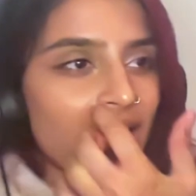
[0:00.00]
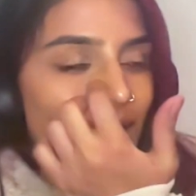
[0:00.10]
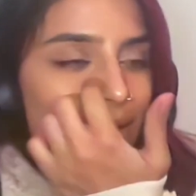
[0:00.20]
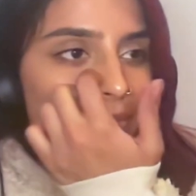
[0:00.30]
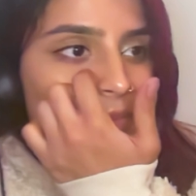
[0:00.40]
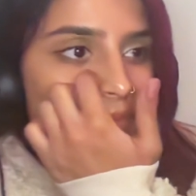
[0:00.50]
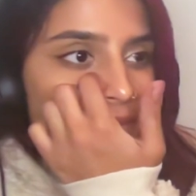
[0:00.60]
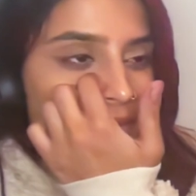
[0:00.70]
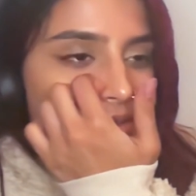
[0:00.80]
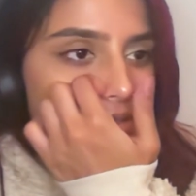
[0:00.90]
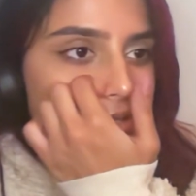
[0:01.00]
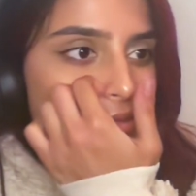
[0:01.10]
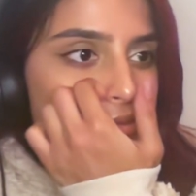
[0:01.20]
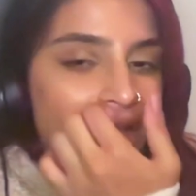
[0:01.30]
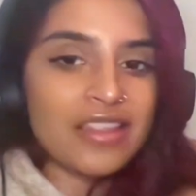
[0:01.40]
And
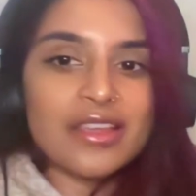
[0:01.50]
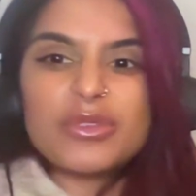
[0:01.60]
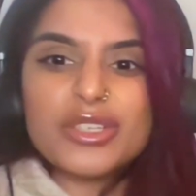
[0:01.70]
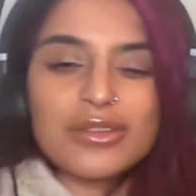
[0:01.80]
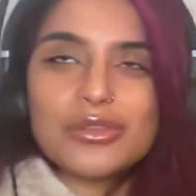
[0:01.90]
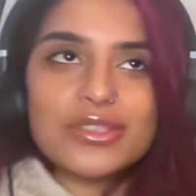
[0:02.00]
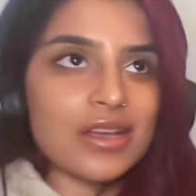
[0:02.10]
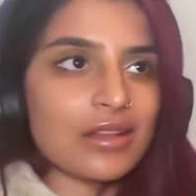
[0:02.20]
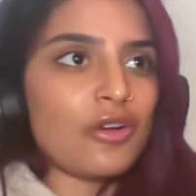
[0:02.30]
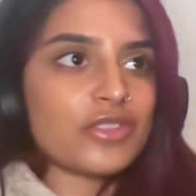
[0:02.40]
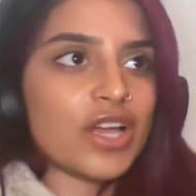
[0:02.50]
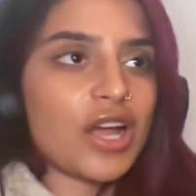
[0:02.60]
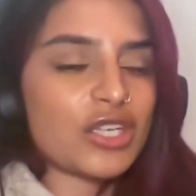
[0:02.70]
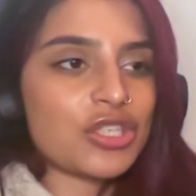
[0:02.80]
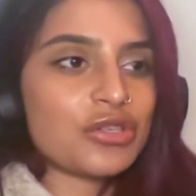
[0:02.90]
so, yeah, I think we're just losing a lot of
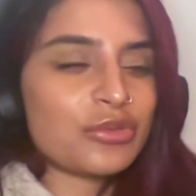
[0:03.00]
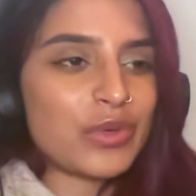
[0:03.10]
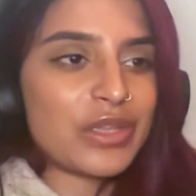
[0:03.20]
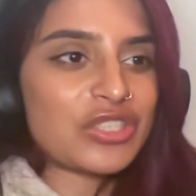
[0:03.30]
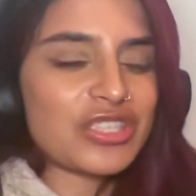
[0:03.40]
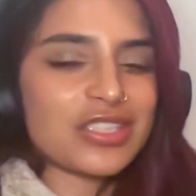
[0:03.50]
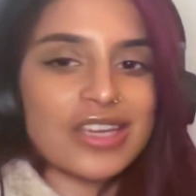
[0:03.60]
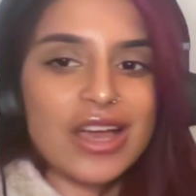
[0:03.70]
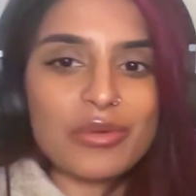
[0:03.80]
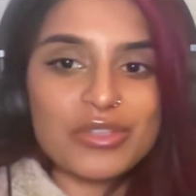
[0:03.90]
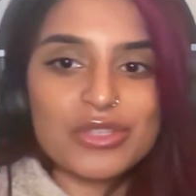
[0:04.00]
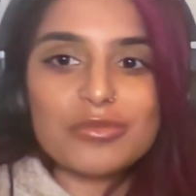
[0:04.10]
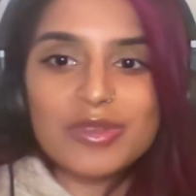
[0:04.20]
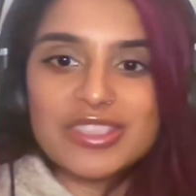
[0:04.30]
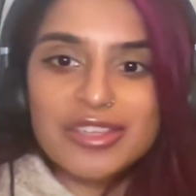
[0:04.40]
touch with just our
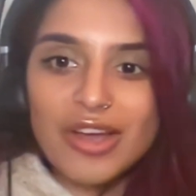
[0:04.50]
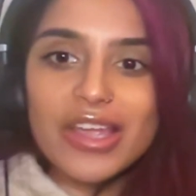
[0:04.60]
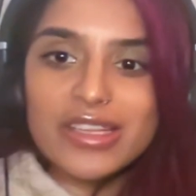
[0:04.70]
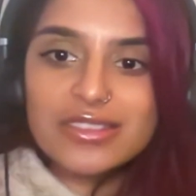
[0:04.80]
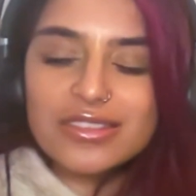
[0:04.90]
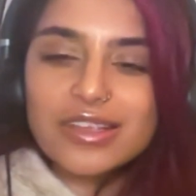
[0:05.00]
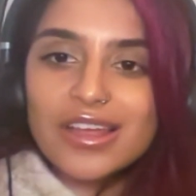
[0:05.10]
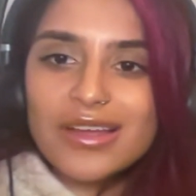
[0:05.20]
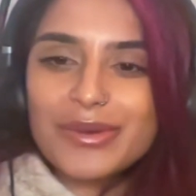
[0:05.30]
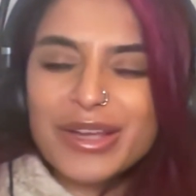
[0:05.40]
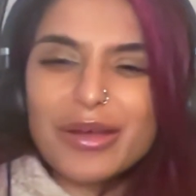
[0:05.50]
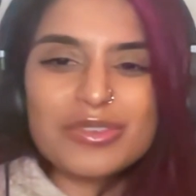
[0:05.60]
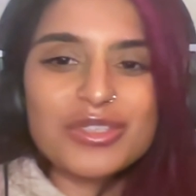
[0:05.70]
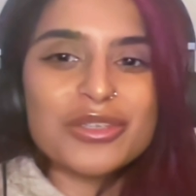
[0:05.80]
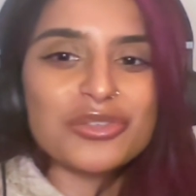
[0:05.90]
human sides when it
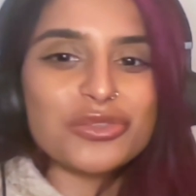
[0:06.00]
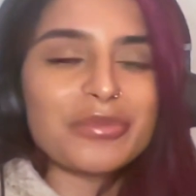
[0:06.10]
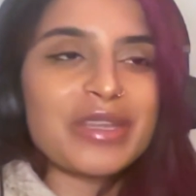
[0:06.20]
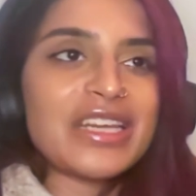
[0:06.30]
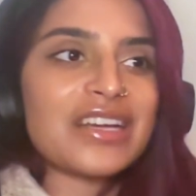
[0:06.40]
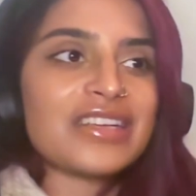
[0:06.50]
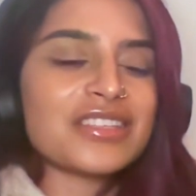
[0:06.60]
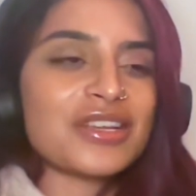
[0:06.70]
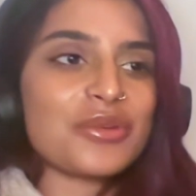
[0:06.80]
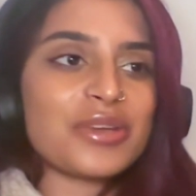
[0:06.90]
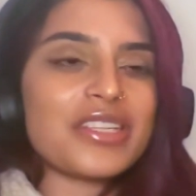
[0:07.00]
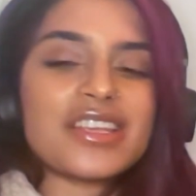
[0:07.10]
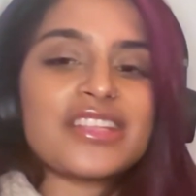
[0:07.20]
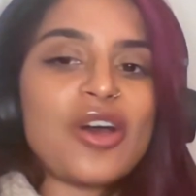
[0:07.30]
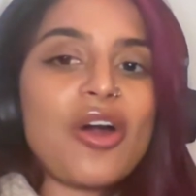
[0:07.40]
comes to social media. So
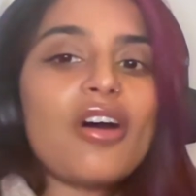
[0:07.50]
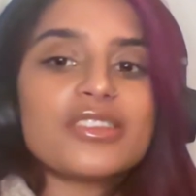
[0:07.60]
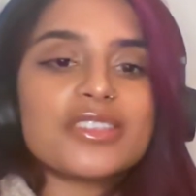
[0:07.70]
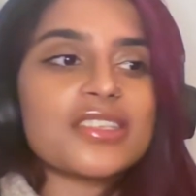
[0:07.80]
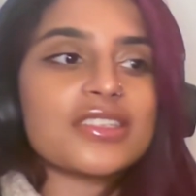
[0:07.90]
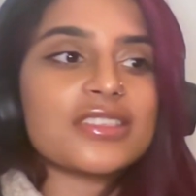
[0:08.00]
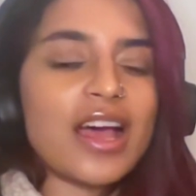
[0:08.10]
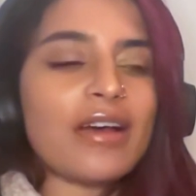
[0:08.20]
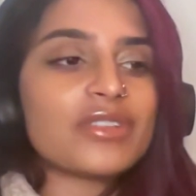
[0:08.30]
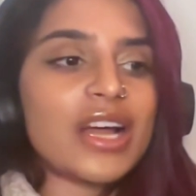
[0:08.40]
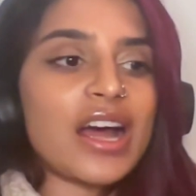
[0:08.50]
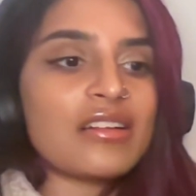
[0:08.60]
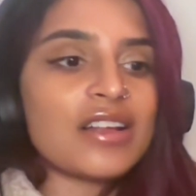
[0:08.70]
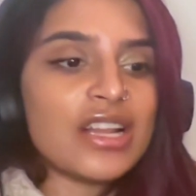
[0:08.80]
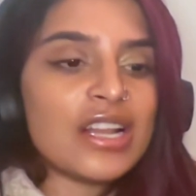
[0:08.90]
it's hard to have
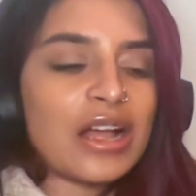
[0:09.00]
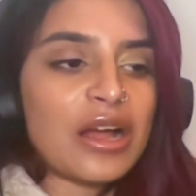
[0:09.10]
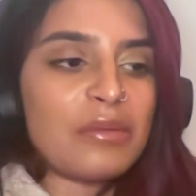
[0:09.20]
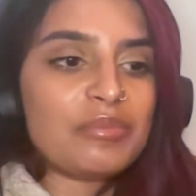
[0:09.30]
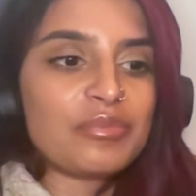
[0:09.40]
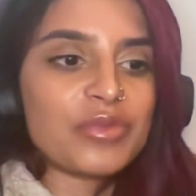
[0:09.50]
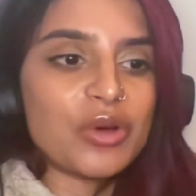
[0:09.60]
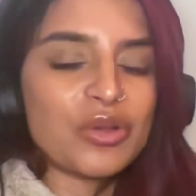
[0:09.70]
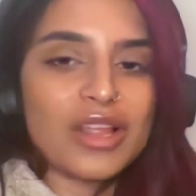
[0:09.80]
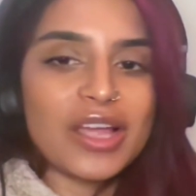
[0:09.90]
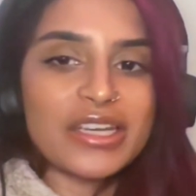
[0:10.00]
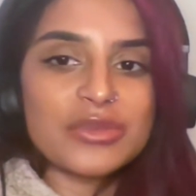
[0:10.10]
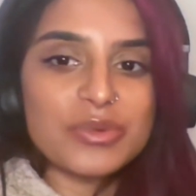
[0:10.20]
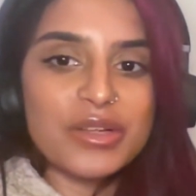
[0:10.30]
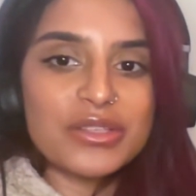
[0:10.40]
that online
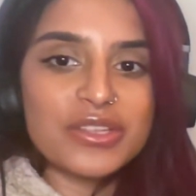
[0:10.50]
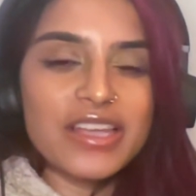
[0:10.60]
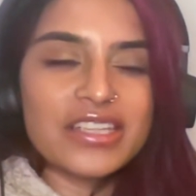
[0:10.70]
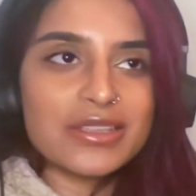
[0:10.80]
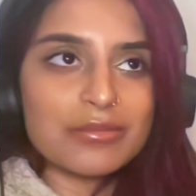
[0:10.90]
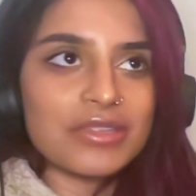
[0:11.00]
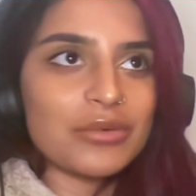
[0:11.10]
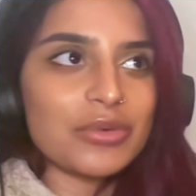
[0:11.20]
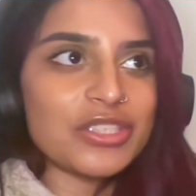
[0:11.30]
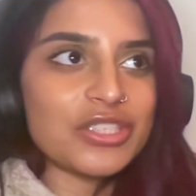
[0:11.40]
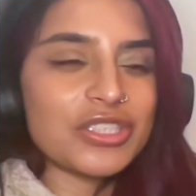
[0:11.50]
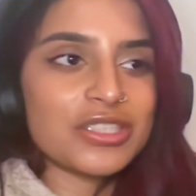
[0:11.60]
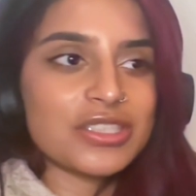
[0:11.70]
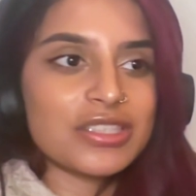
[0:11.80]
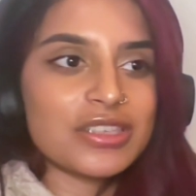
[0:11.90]
as well. So that is something
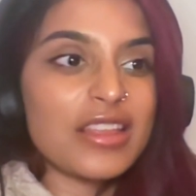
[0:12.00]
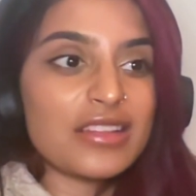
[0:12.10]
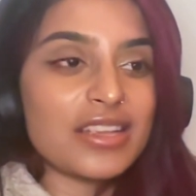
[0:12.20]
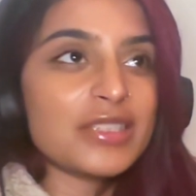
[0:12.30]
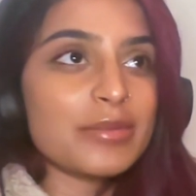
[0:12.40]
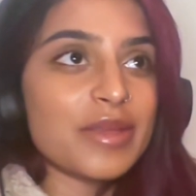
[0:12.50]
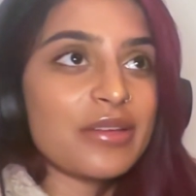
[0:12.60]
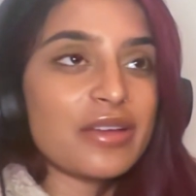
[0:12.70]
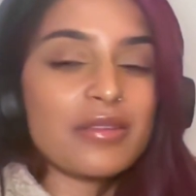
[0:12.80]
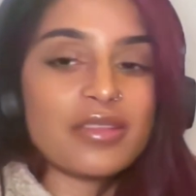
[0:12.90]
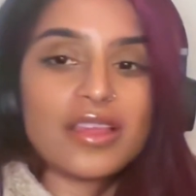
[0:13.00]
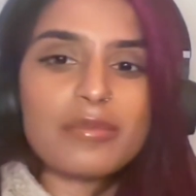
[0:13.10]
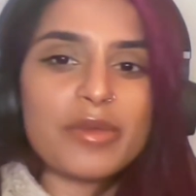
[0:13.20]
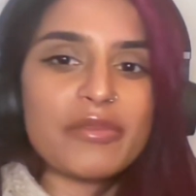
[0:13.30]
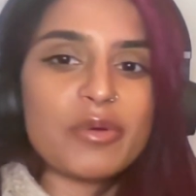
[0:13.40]
which I think is a bit
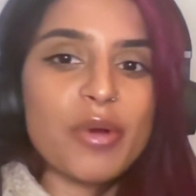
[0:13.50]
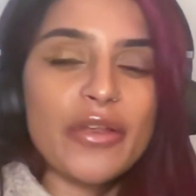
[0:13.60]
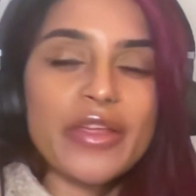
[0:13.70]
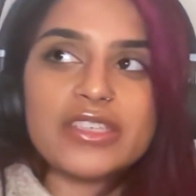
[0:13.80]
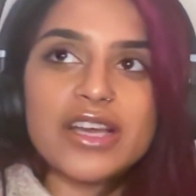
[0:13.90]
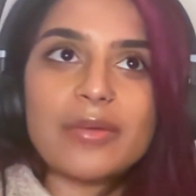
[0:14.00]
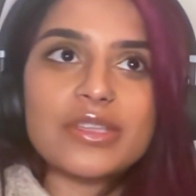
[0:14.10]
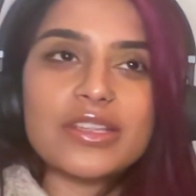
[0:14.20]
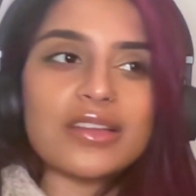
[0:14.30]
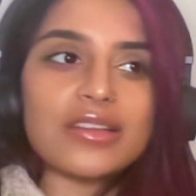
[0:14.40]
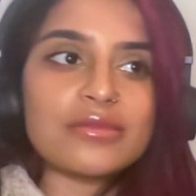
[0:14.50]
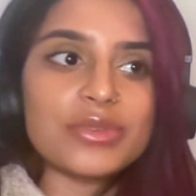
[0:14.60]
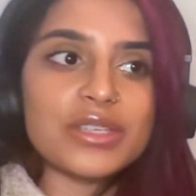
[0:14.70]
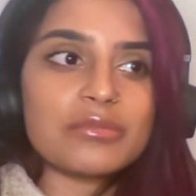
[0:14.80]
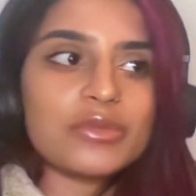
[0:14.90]
of a worry at times. I think
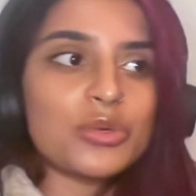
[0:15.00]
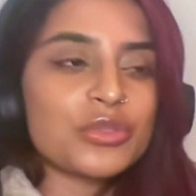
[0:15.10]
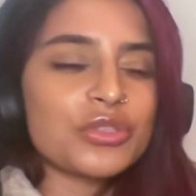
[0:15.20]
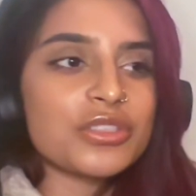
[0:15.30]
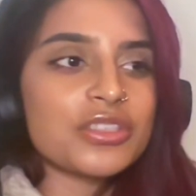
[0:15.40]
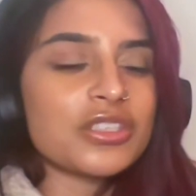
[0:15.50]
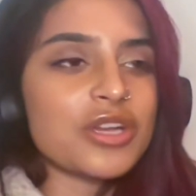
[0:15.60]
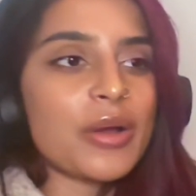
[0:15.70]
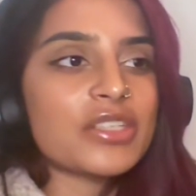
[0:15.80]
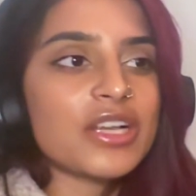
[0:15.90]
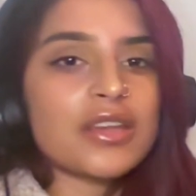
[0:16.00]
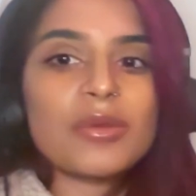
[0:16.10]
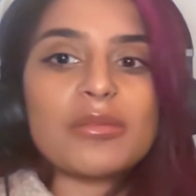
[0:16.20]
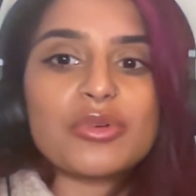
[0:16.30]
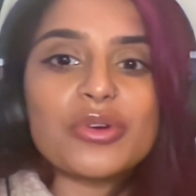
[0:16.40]
we all just need to go outside a
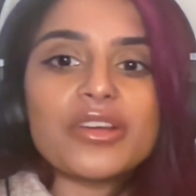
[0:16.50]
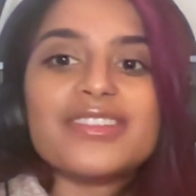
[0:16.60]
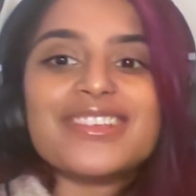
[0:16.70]
bit more.